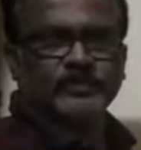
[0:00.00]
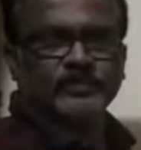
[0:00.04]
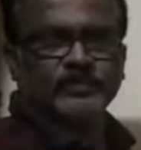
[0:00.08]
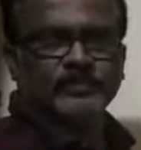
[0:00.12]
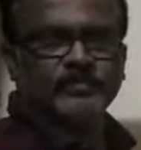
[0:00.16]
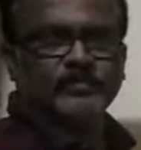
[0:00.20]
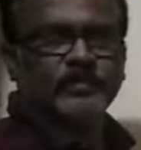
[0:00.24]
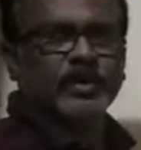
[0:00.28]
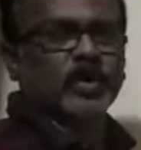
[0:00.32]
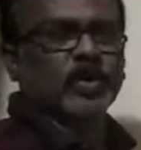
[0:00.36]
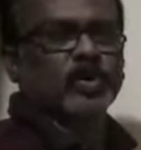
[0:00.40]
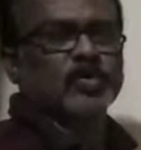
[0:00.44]

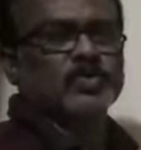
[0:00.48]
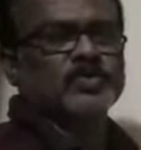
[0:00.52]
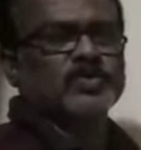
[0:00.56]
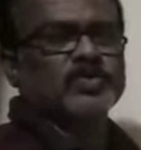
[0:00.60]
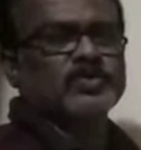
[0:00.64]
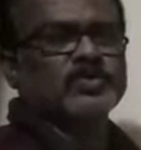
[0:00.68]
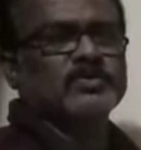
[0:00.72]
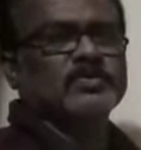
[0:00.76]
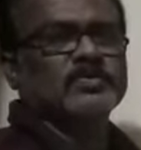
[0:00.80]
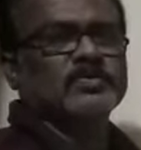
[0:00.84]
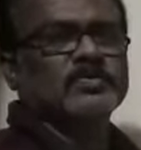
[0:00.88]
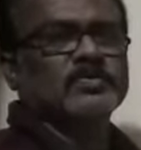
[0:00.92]

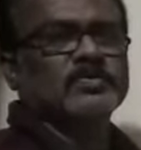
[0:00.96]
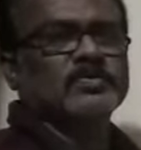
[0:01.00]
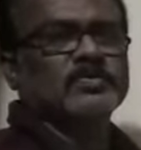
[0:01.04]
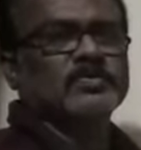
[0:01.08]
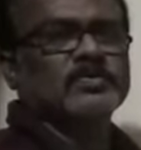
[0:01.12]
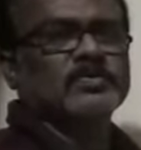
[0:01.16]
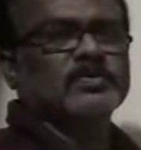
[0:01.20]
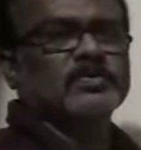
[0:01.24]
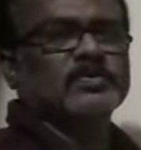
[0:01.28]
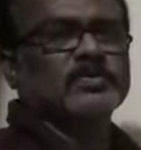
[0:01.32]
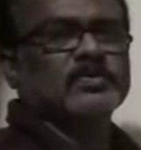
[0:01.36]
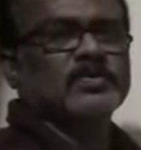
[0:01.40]
Because
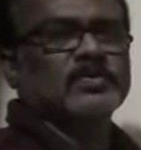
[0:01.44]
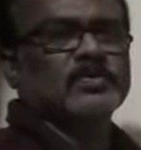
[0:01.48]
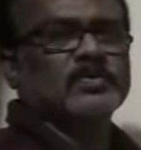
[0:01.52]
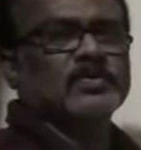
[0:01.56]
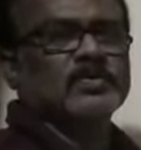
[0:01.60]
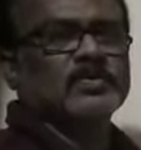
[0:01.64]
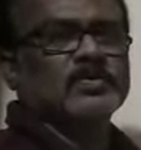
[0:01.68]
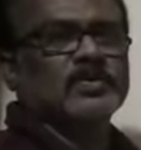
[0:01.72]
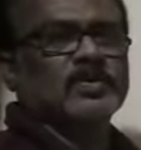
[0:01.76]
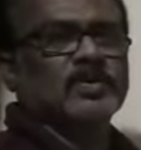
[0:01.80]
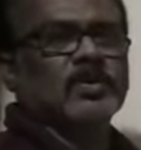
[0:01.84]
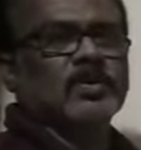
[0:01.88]

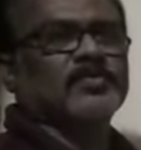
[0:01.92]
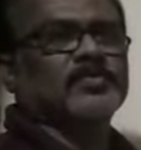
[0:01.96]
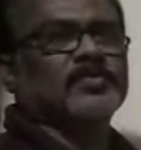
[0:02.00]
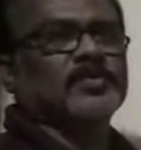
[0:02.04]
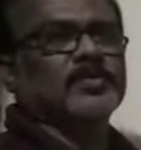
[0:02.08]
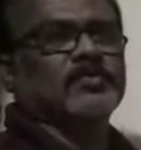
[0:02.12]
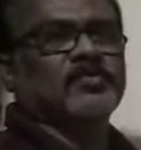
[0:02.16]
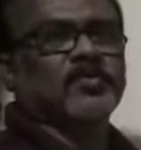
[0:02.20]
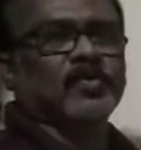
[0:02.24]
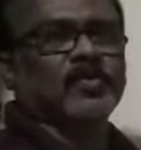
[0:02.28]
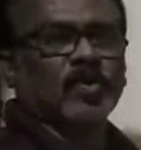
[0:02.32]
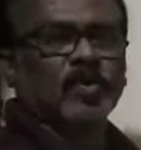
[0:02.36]
of the
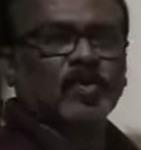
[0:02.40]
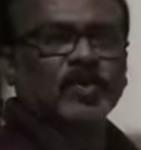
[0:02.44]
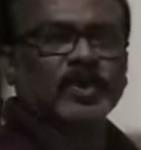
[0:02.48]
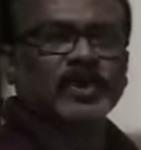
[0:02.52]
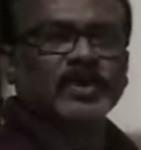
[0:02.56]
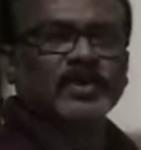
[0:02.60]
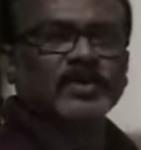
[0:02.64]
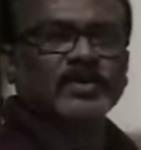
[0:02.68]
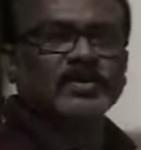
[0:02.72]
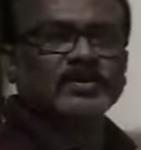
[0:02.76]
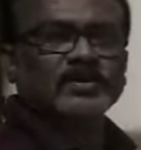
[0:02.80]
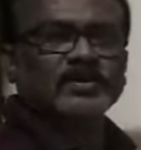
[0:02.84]

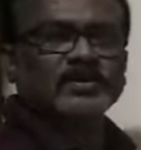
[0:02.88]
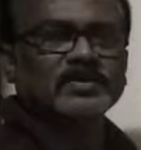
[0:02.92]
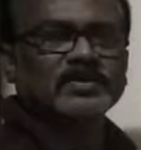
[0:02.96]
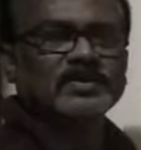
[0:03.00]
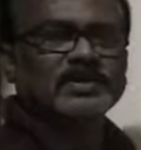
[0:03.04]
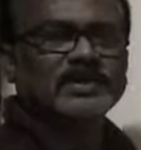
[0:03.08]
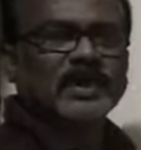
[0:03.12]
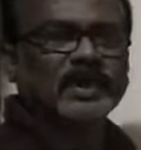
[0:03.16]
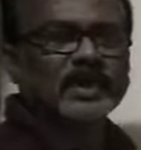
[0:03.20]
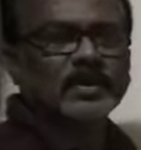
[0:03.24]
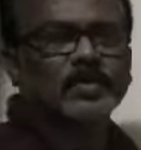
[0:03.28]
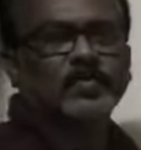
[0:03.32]
following
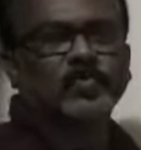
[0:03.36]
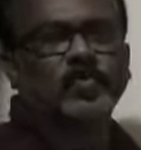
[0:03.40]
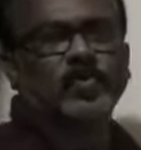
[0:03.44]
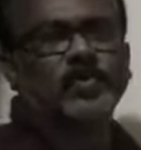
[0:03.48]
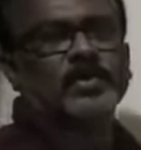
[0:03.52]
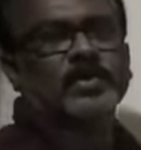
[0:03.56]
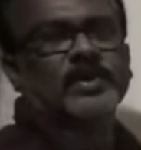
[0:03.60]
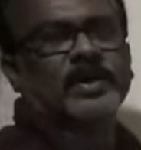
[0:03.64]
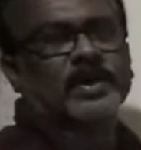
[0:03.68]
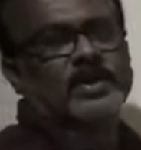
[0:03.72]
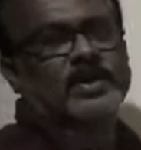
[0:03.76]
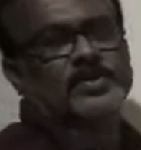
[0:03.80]

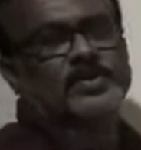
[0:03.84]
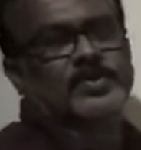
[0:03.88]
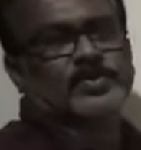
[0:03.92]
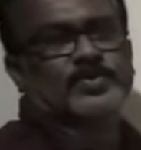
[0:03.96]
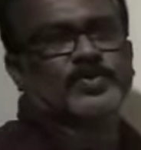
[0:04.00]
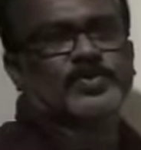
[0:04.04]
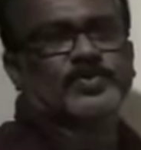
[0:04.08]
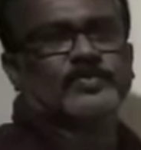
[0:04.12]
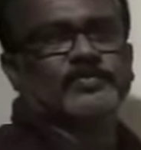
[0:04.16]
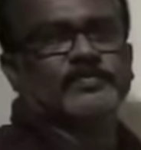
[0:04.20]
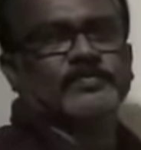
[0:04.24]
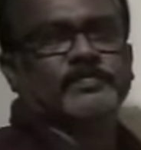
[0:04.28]

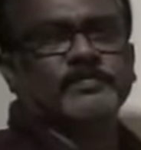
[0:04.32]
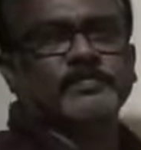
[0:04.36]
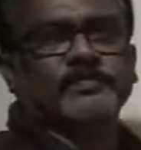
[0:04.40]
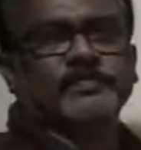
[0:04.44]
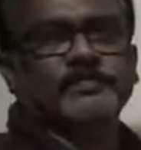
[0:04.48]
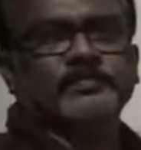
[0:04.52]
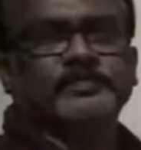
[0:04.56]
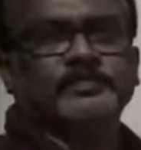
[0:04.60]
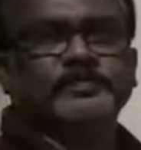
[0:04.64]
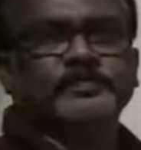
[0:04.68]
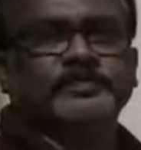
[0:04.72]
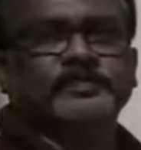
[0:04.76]
advantages,
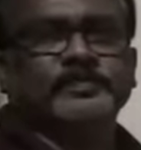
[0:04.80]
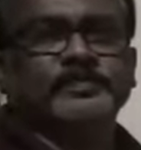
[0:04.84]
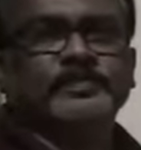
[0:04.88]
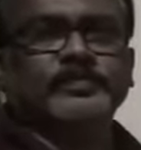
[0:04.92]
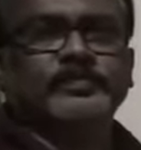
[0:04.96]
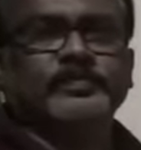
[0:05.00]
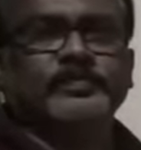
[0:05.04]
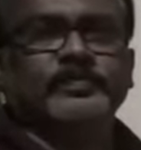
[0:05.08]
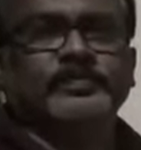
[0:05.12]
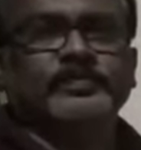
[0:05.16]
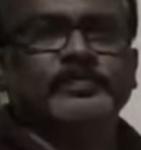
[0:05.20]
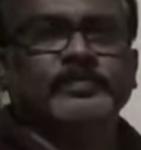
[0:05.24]

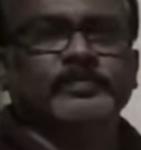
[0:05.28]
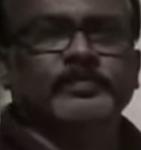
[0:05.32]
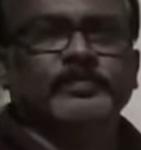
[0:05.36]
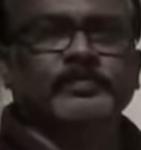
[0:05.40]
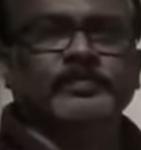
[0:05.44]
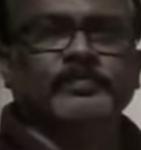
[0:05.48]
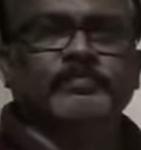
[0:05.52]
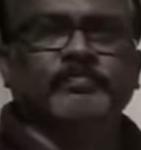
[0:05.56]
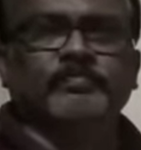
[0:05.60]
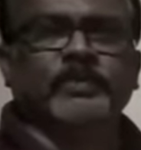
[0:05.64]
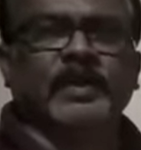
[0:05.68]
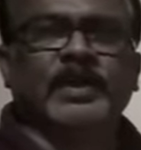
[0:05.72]

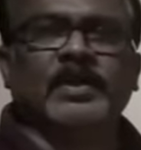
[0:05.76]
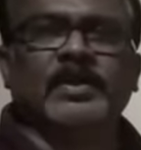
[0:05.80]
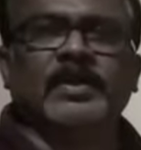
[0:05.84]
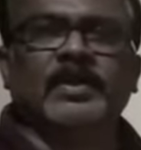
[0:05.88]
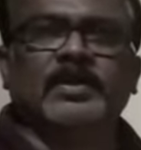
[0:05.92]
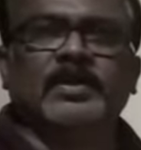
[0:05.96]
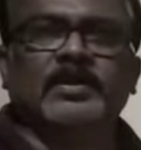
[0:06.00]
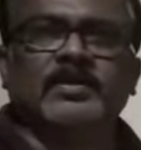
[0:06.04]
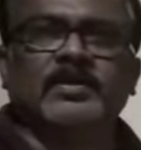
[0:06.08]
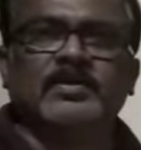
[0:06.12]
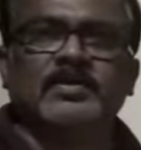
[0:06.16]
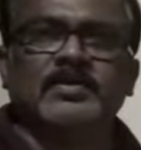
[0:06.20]

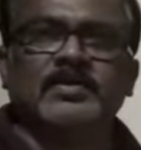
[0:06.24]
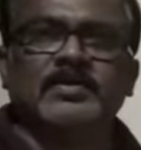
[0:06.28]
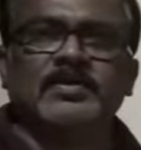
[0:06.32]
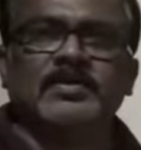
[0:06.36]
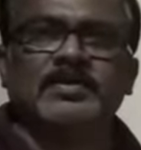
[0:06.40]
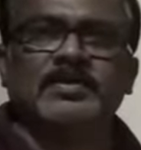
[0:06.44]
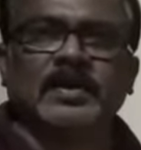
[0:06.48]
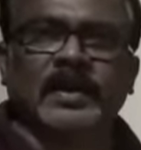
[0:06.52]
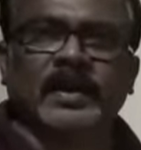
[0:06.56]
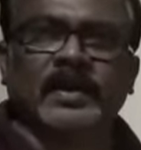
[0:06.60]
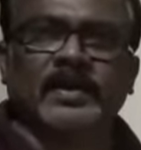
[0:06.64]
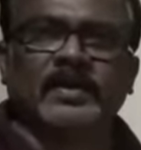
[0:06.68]
Mendel
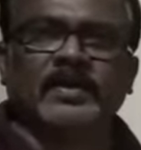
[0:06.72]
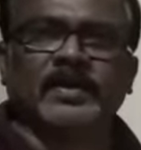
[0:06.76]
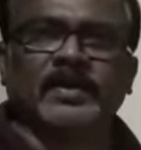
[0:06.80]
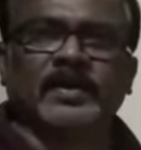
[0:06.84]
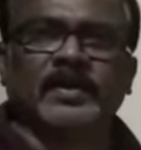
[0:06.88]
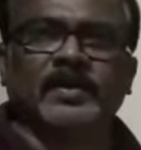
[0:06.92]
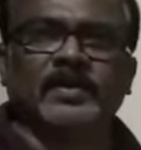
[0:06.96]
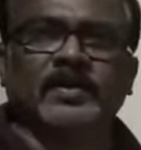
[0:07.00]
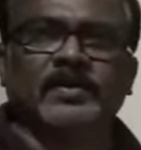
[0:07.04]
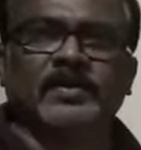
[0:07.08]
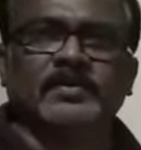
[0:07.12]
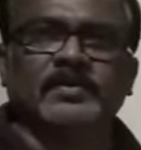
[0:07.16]

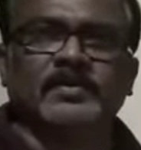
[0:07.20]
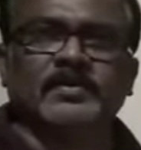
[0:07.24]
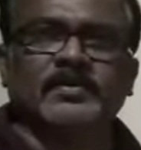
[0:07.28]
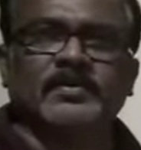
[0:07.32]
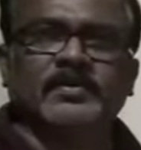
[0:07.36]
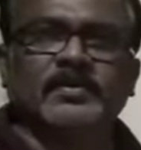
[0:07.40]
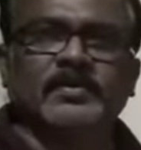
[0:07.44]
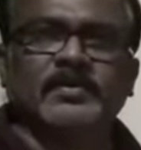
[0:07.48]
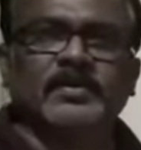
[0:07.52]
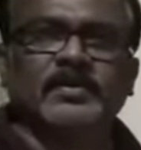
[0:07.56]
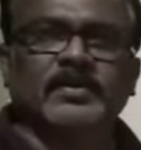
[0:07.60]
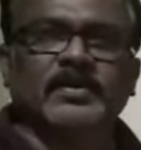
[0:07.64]
selected
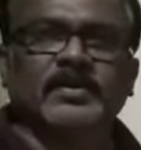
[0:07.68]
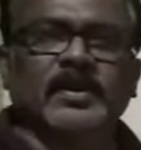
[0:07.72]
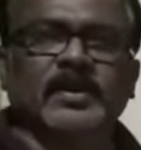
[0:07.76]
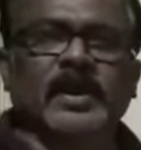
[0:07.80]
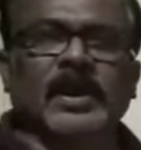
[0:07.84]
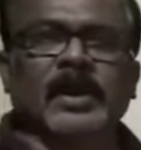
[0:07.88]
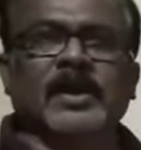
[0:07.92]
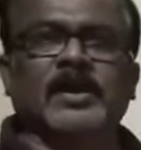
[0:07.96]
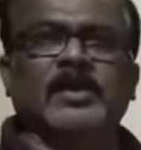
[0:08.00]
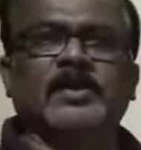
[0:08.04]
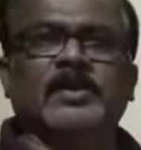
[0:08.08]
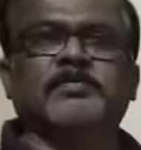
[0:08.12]

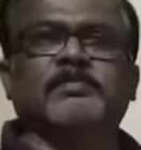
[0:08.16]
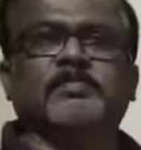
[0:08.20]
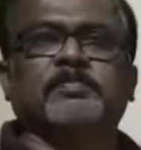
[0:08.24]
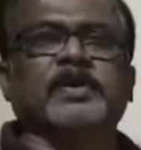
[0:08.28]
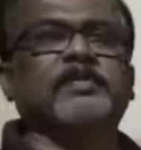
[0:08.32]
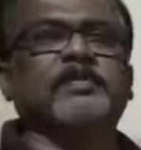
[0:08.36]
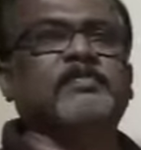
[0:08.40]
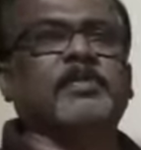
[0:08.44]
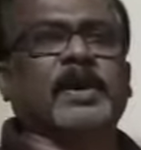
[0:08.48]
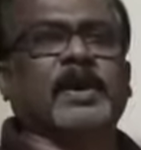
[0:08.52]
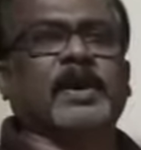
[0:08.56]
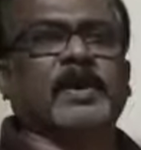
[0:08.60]
garden pea
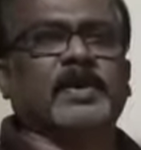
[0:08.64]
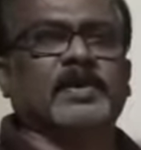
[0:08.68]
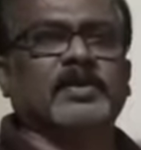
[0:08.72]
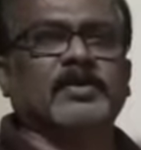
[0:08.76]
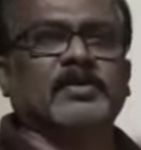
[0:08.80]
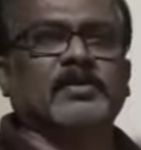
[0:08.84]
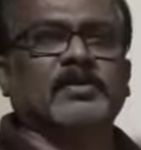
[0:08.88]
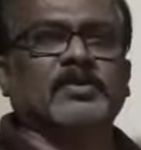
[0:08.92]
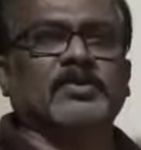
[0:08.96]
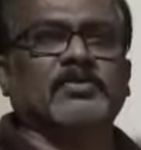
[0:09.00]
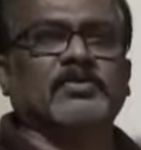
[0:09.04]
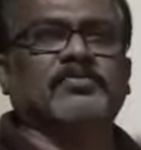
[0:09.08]
plant
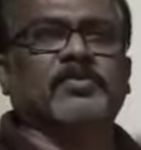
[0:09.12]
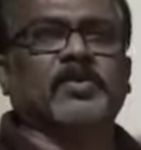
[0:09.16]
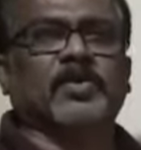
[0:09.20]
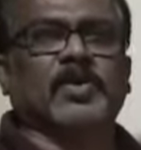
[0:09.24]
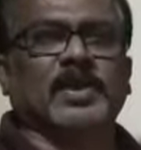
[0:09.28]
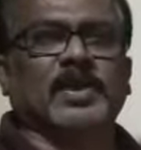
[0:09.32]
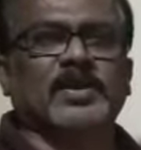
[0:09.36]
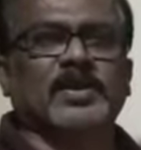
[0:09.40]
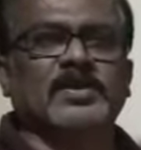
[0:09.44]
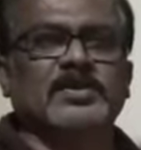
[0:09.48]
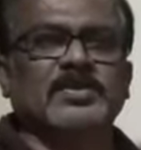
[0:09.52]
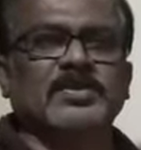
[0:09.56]
for
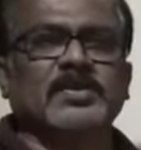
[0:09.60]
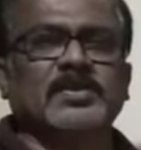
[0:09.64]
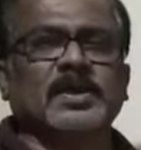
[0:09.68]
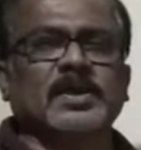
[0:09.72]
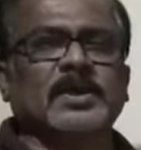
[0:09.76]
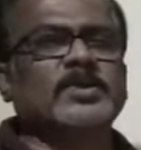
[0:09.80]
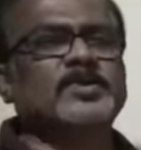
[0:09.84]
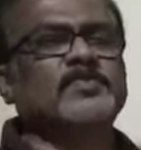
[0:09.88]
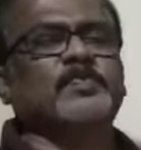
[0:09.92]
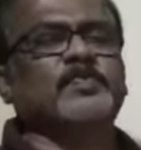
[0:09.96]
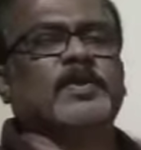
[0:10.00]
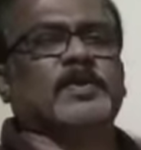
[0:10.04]
his
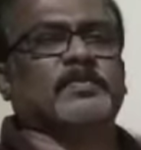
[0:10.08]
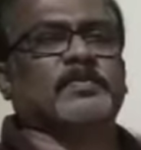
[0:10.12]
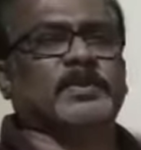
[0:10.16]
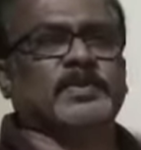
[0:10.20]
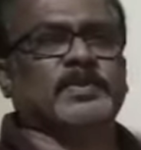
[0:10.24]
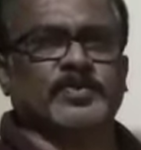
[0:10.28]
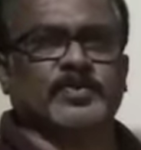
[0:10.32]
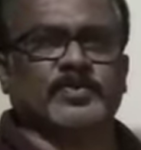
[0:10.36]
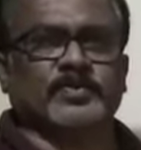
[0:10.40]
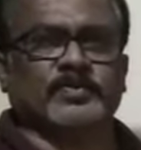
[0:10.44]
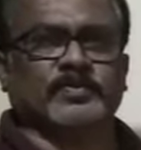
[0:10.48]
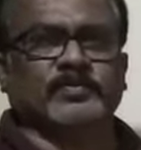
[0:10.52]

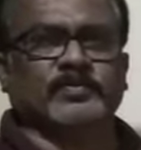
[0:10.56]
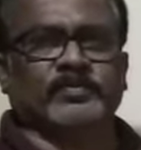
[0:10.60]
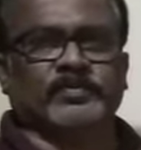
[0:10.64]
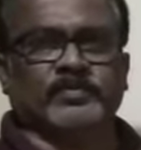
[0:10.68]
experiments.